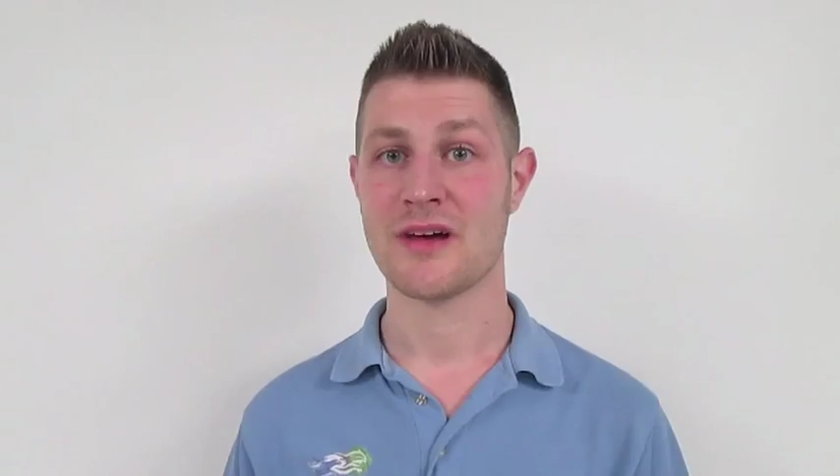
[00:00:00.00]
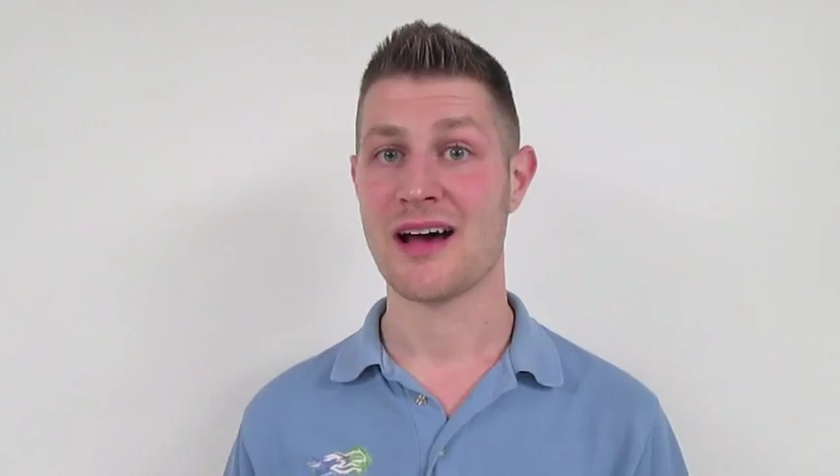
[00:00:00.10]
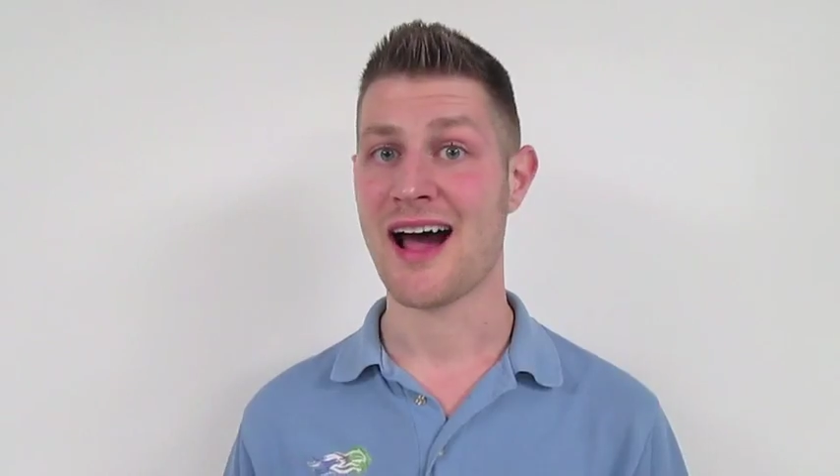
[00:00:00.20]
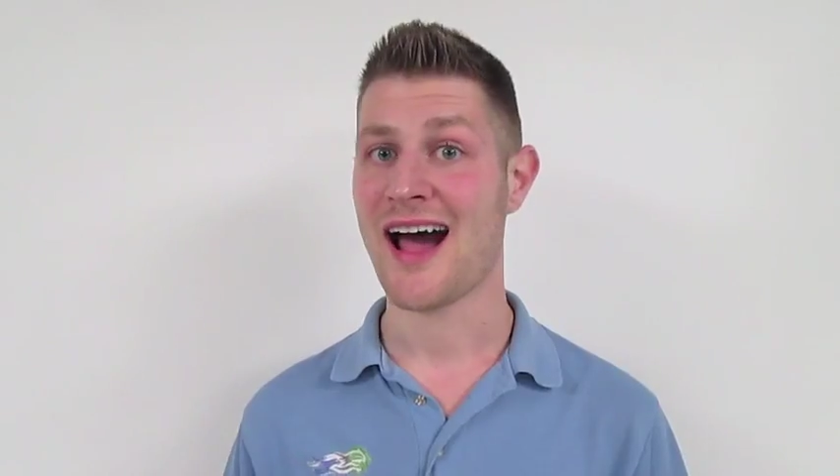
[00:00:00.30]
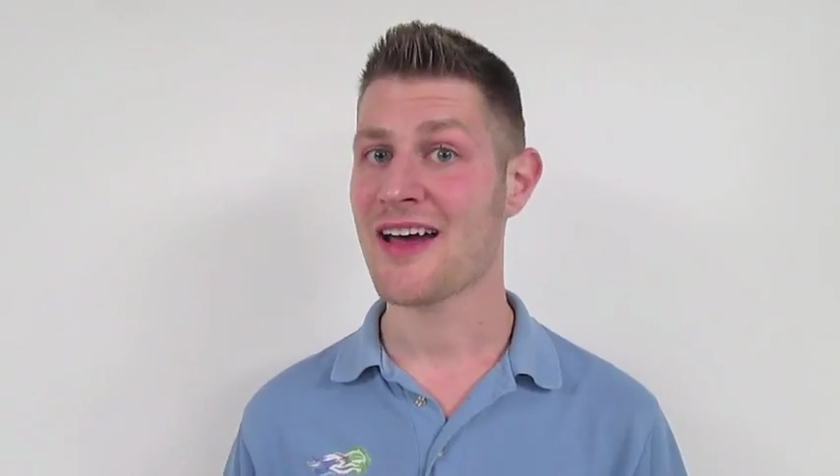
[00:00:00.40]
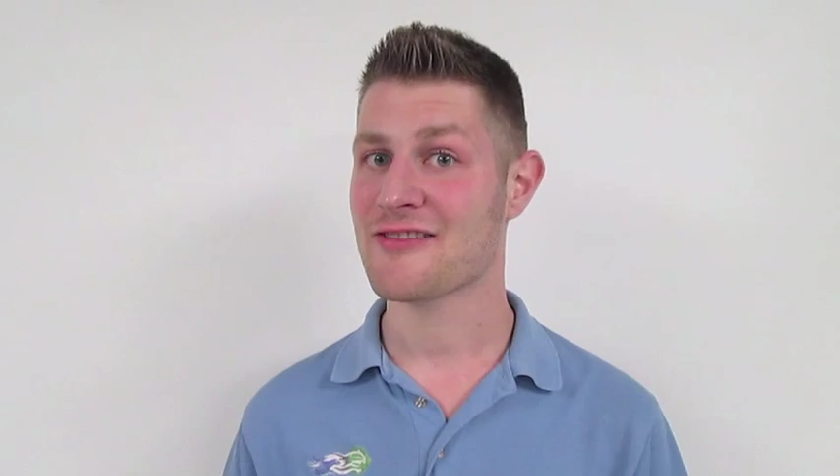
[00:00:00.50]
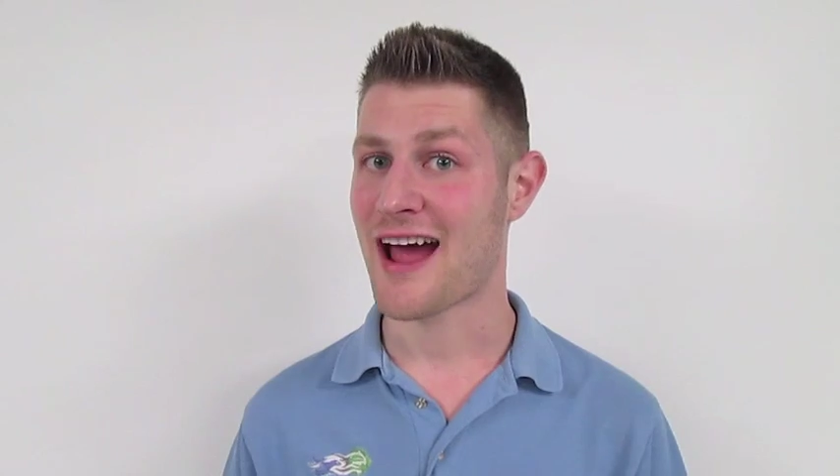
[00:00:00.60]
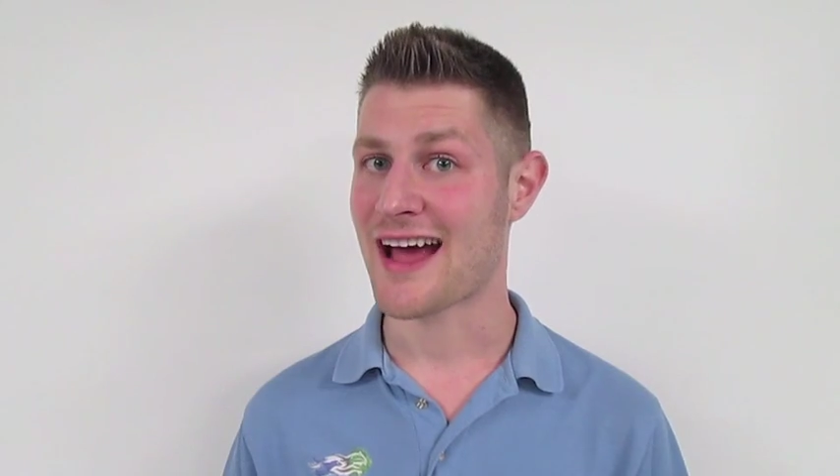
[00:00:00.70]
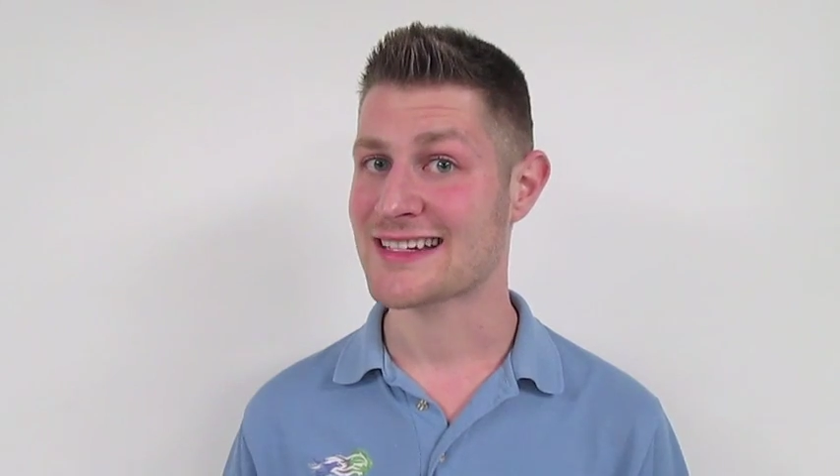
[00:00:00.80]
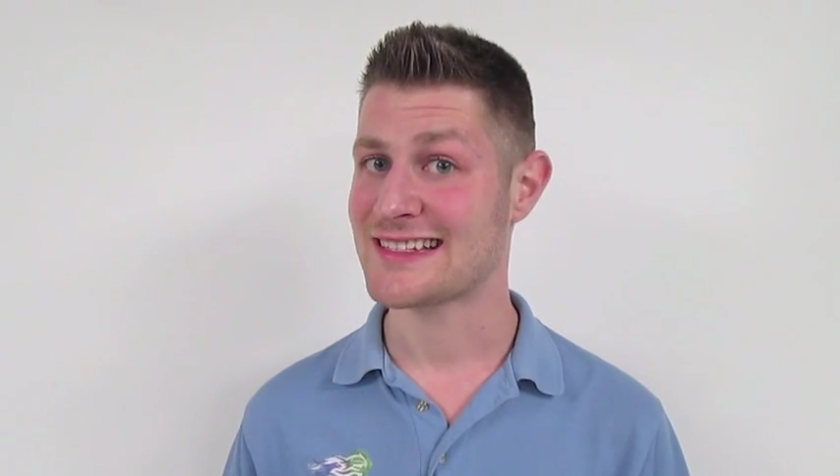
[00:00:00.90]
A
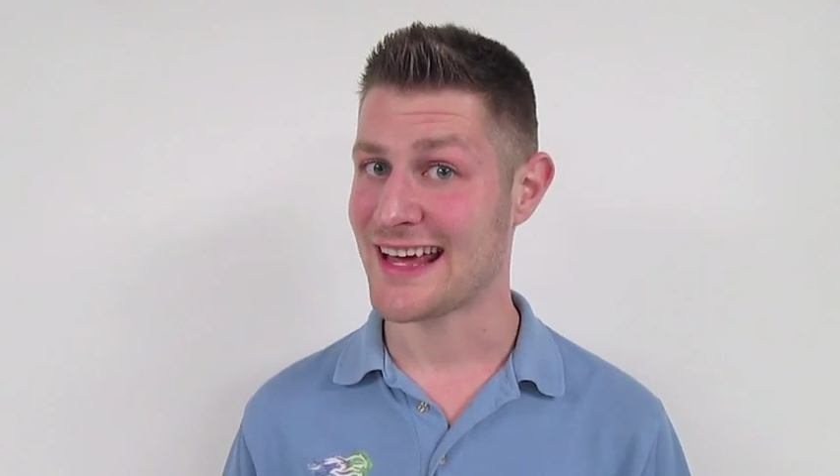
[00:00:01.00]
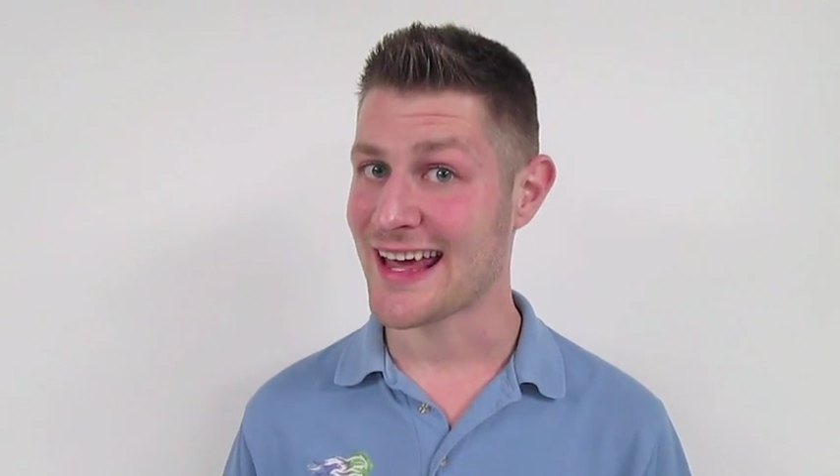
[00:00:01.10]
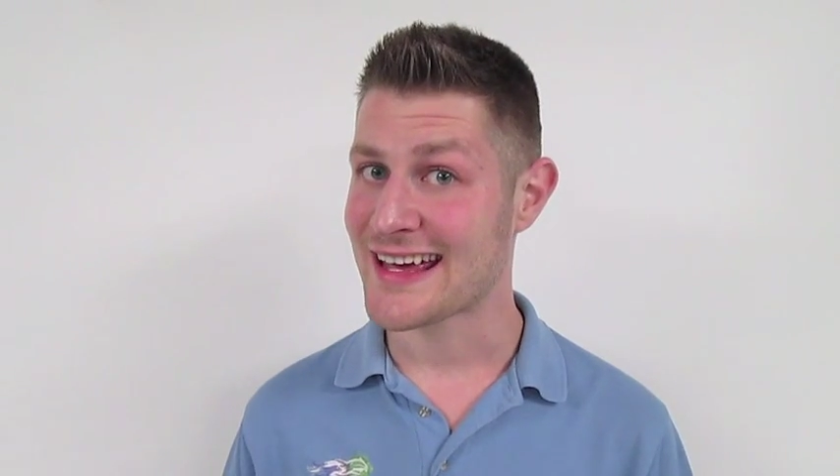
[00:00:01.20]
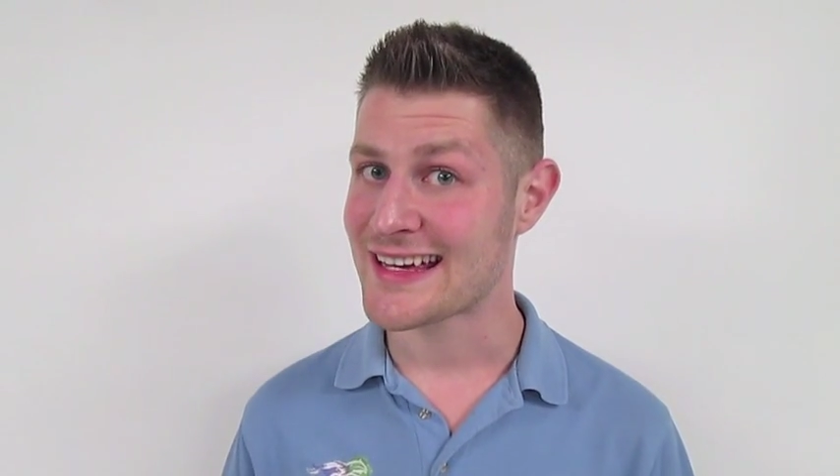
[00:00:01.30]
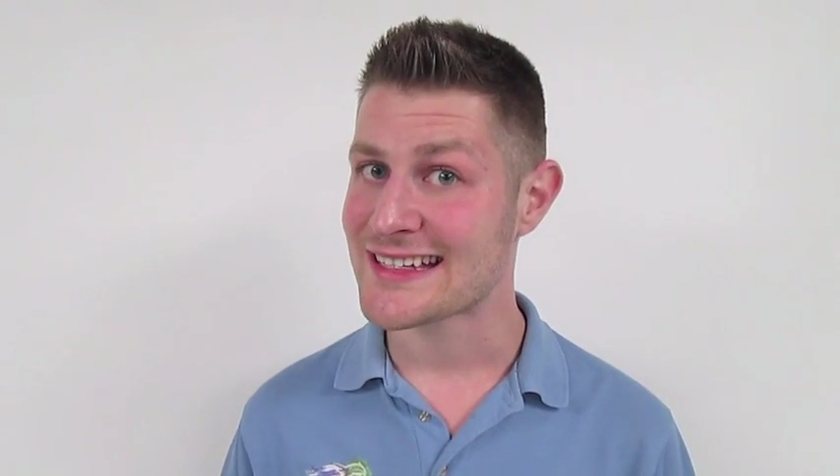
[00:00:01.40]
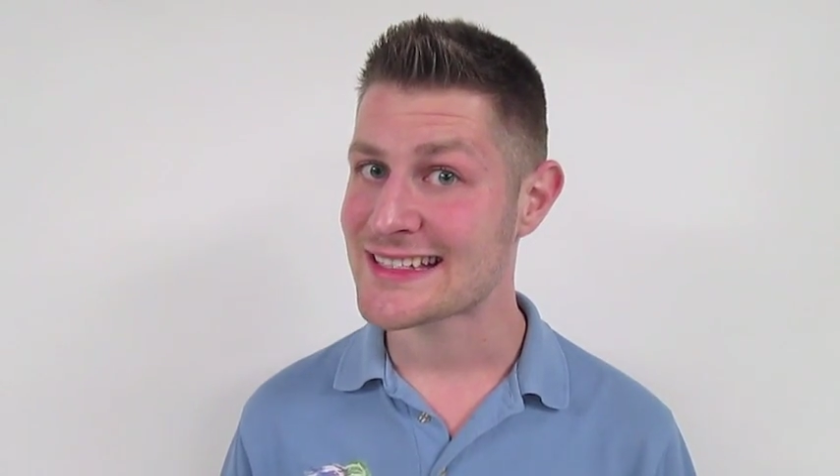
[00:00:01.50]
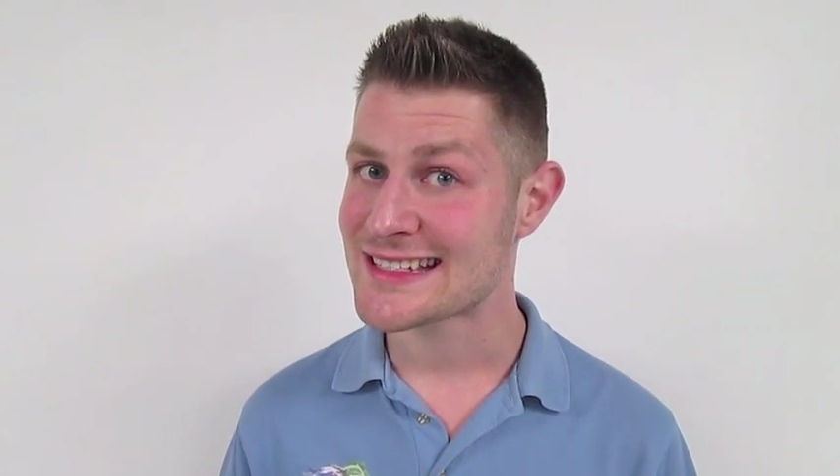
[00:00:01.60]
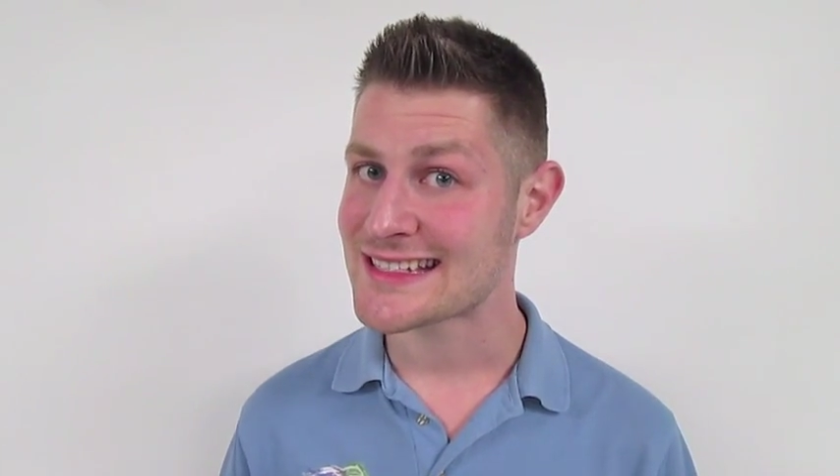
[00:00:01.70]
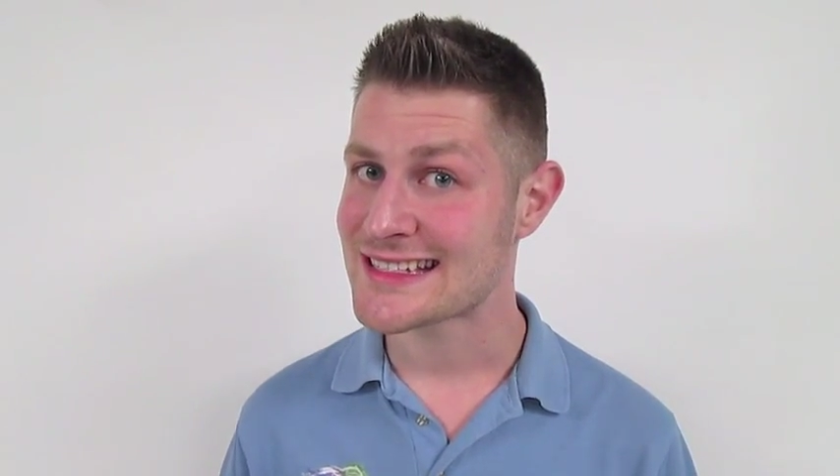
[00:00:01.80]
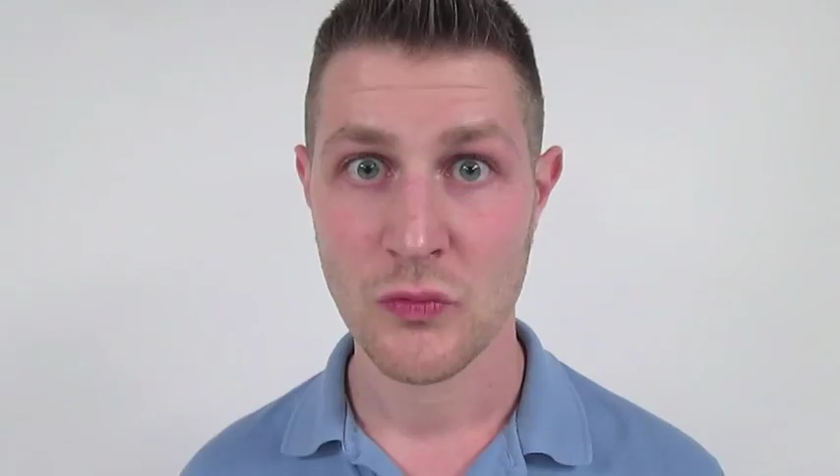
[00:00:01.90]
hyrax is...